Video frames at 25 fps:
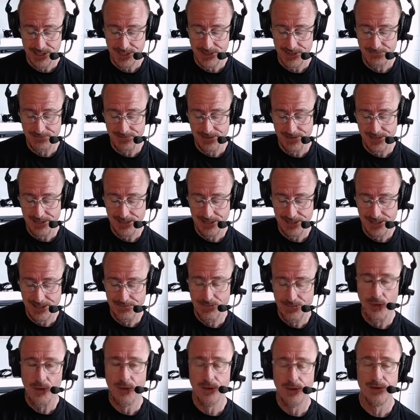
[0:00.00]
infinitely
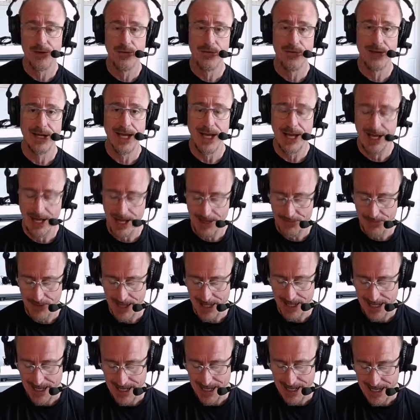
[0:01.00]
more than we
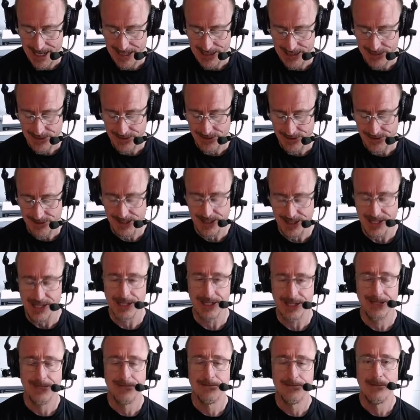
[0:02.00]
might ask or
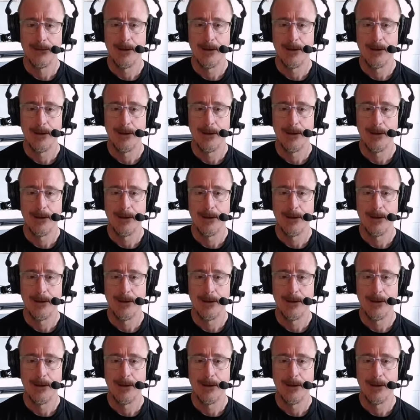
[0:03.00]
think.